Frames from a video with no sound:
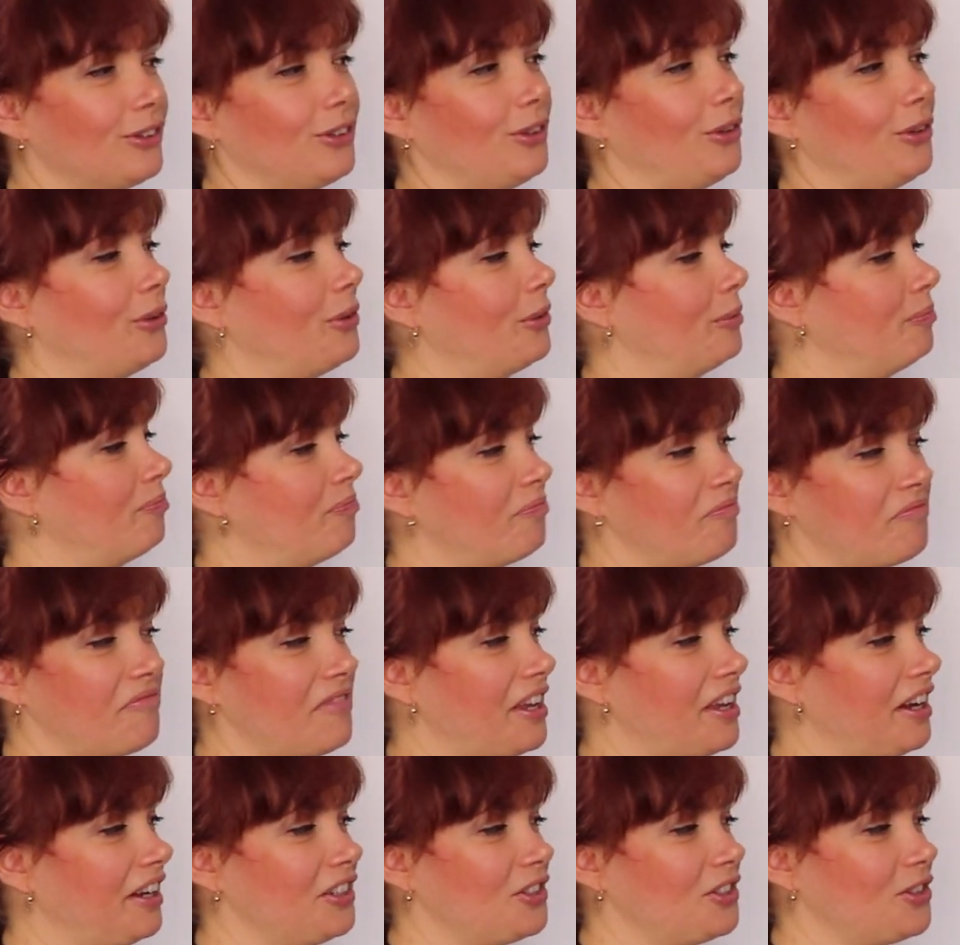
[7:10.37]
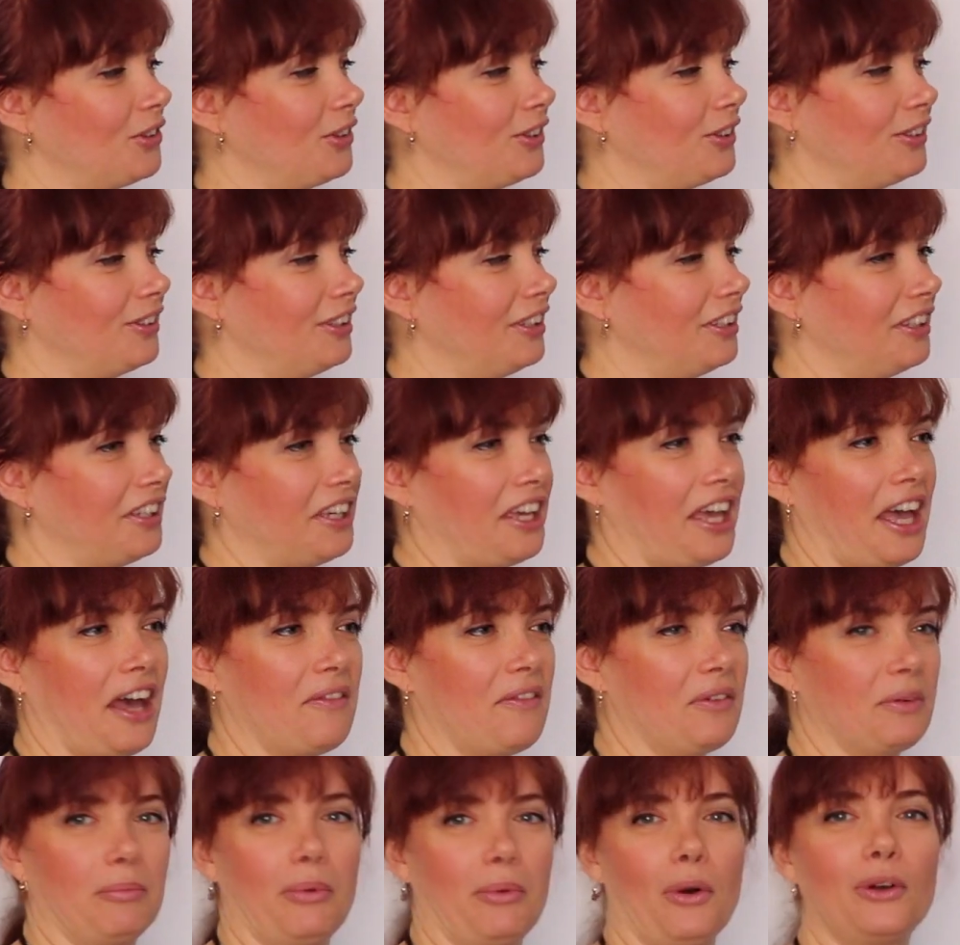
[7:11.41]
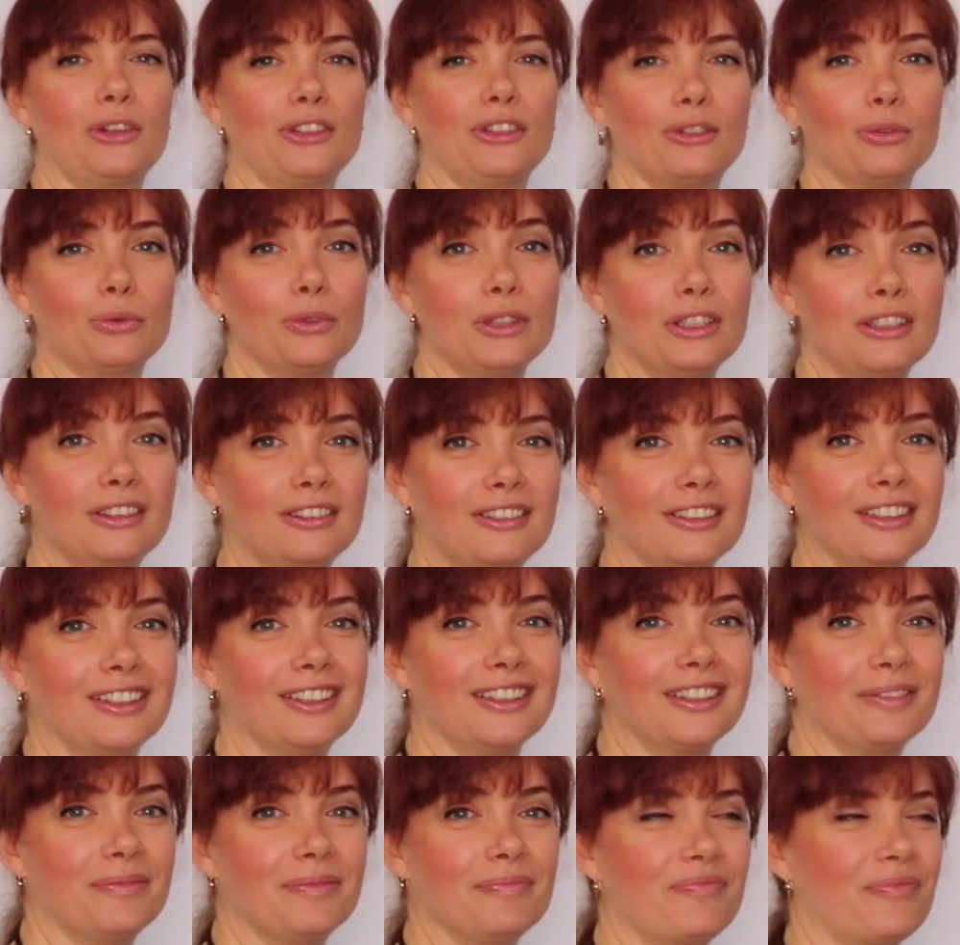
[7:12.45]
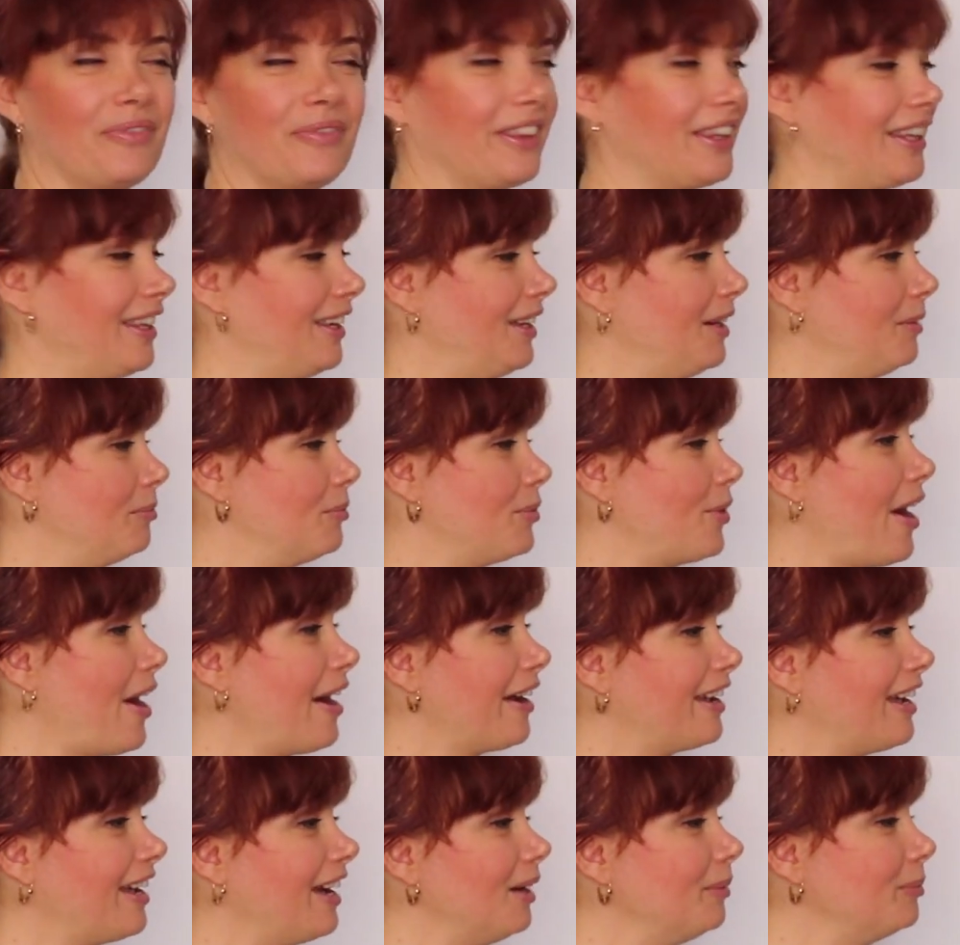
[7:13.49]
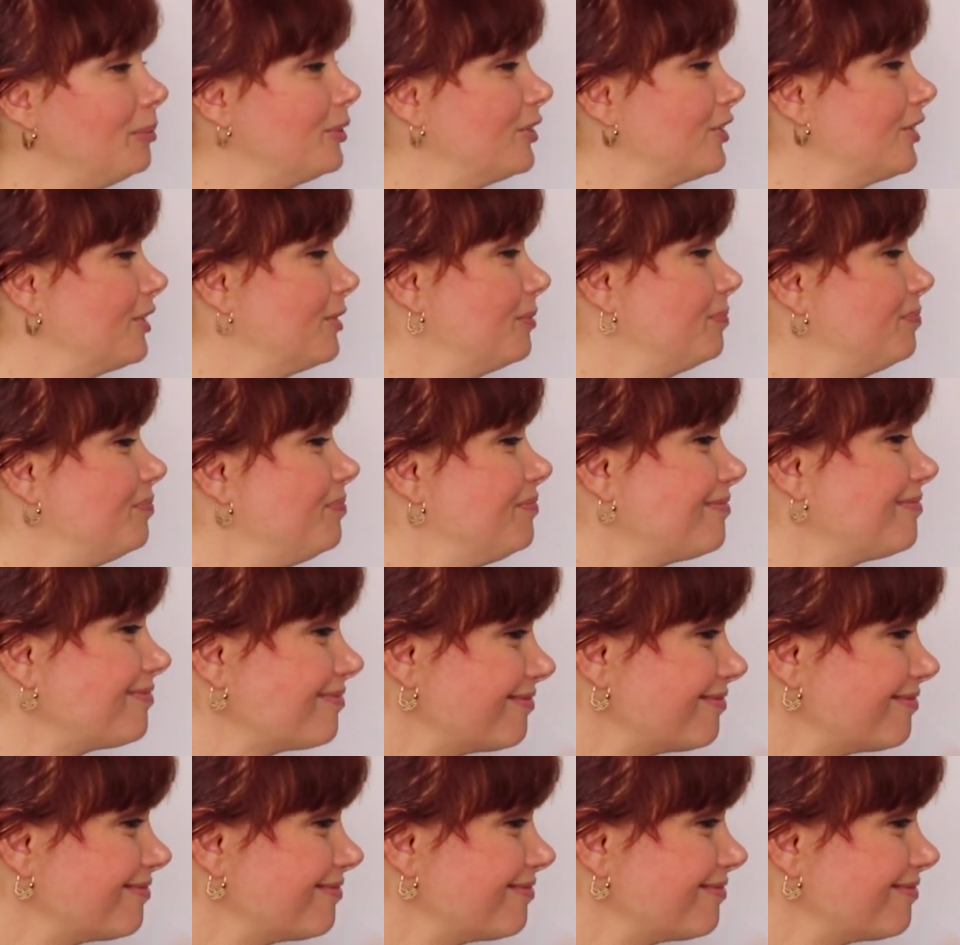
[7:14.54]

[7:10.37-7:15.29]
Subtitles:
So I just have a box with bra cups,